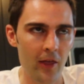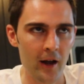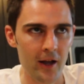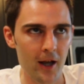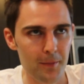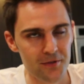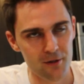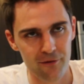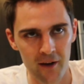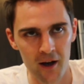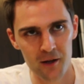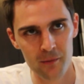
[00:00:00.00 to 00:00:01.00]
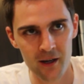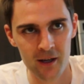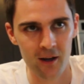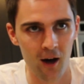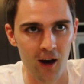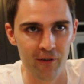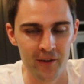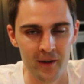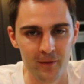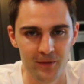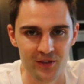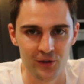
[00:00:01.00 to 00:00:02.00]
that a hipster found to make
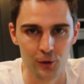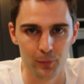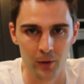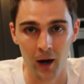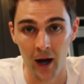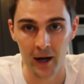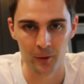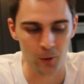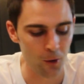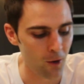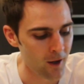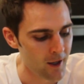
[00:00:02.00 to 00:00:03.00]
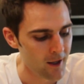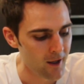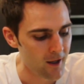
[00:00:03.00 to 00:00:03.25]
coffee, super eye roll.